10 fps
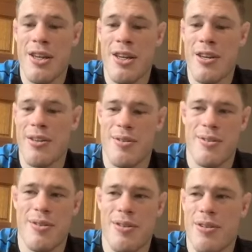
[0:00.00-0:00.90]
The
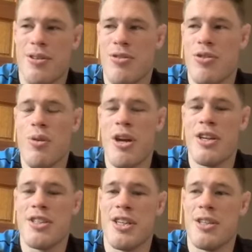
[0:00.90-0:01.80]

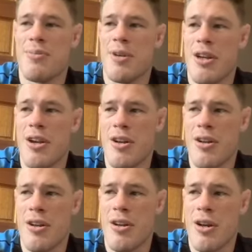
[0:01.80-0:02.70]
way I see it is, man,
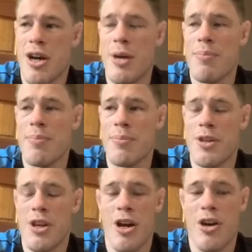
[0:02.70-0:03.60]
I'm
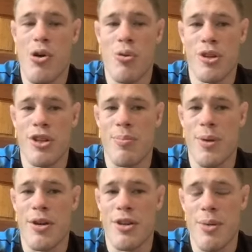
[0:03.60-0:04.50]
the guy holding the
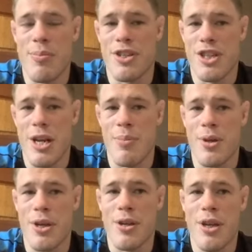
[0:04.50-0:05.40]
belt. I'm the
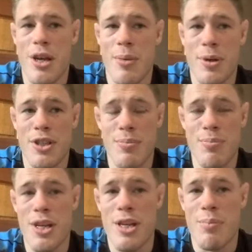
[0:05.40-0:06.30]
champion. But to
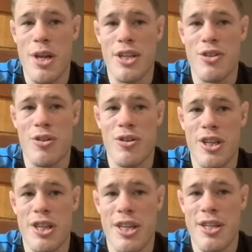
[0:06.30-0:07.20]
me, Blake
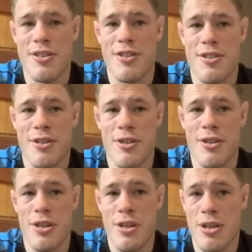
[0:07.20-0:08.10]
Donnelly is,
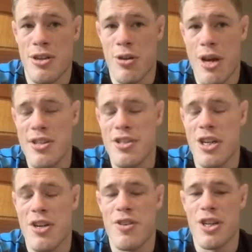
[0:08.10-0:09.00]

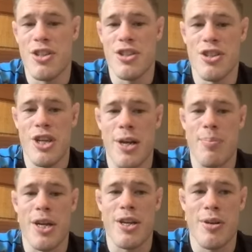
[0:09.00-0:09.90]
outside of an injured Jack
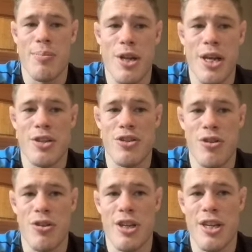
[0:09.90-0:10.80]
Becker, Blake
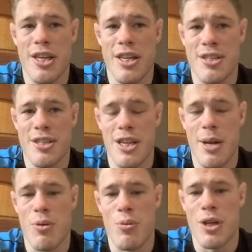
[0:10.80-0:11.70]
Donnelly is the
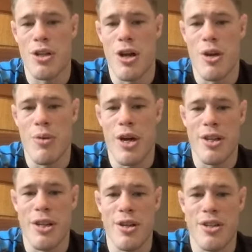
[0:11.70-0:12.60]
number one
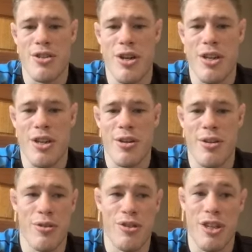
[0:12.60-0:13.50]
lightweight that Australia
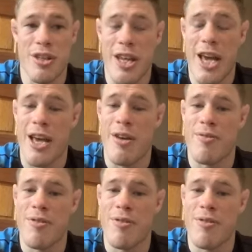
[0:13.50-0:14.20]
and New Zealand have.